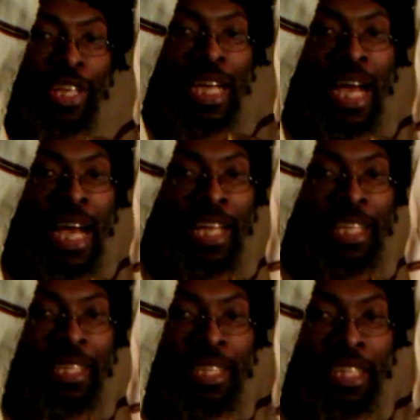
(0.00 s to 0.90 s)
God.
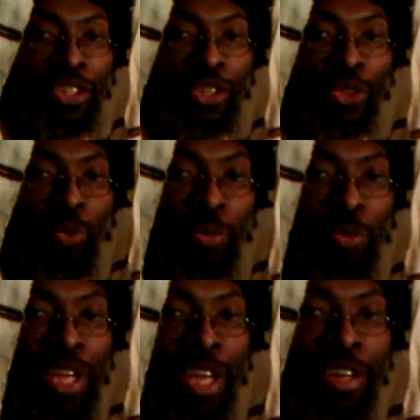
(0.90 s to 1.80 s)
And this is what
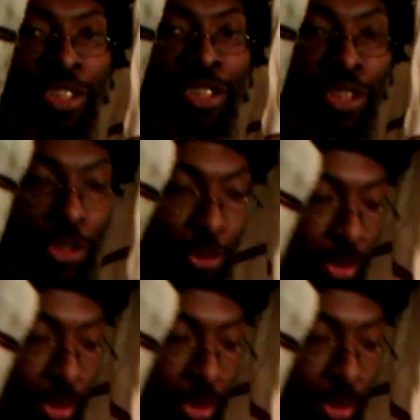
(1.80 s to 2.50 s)
we are to do